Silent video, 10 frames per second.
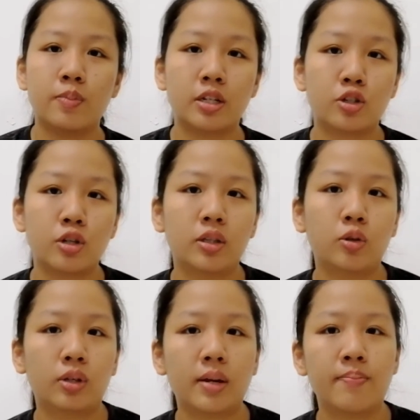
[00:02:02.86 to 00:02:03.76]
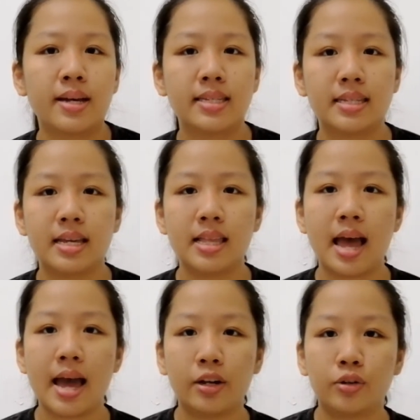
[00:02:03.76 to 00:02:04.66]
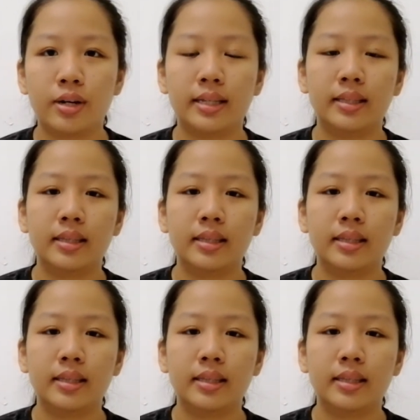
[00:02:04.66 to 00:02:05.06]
moisture to keep my skin hydrated.